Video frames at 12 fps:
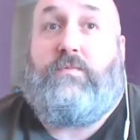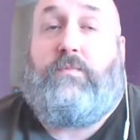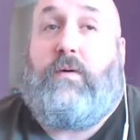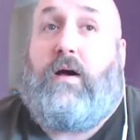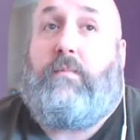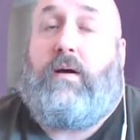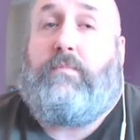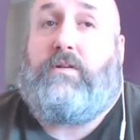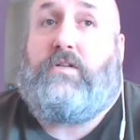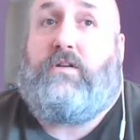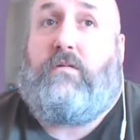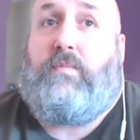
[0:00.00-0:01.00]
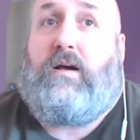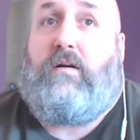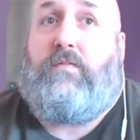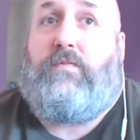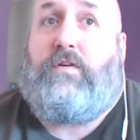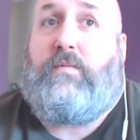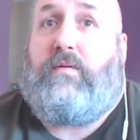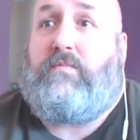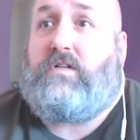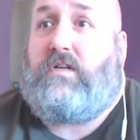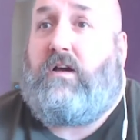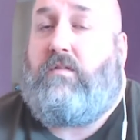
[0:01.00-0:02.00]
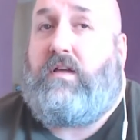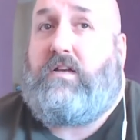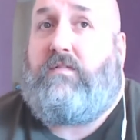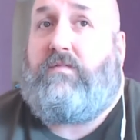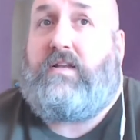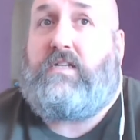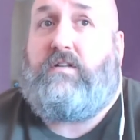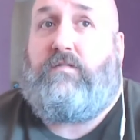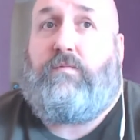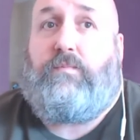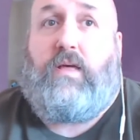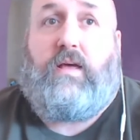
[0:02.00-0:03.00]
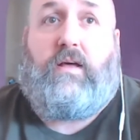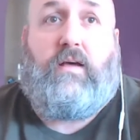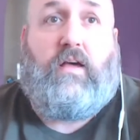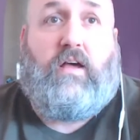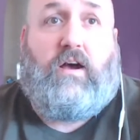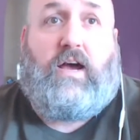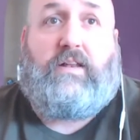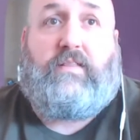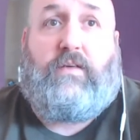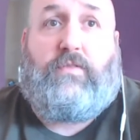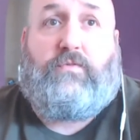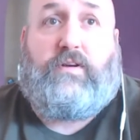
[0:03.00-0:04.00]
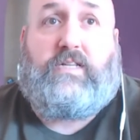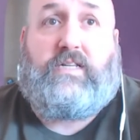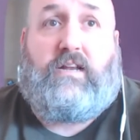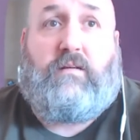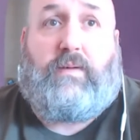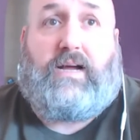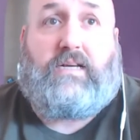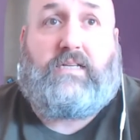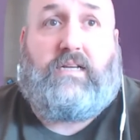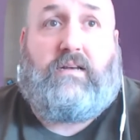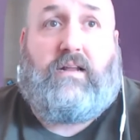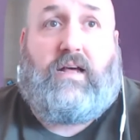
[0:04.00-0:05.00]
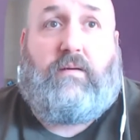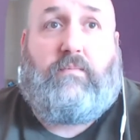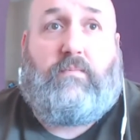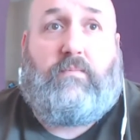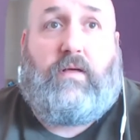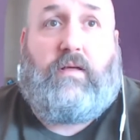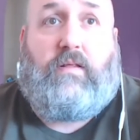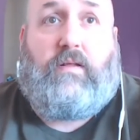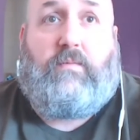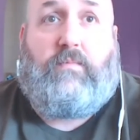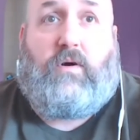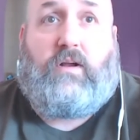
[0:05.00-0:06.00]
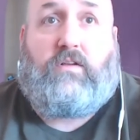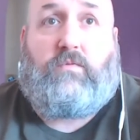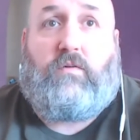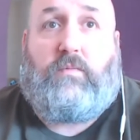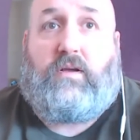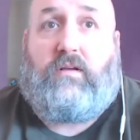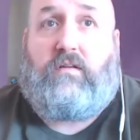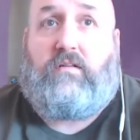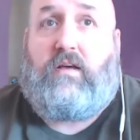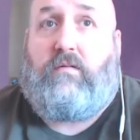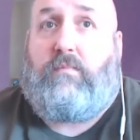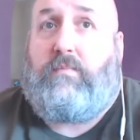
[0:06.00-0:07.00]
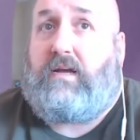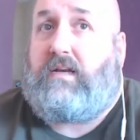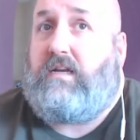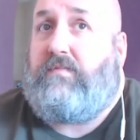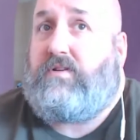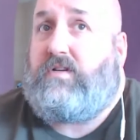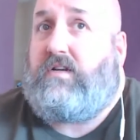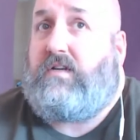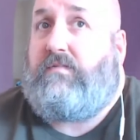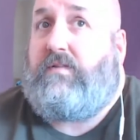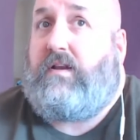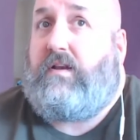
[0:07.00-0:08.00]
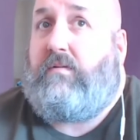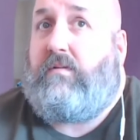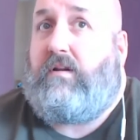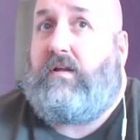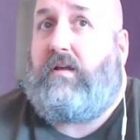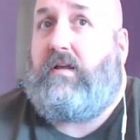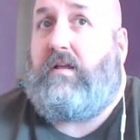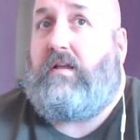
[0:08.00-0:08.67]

to, up until about 3 months ago, their defensive. I had their 3 centre backs in mine as well, because they were magnificent at defending, weren't they?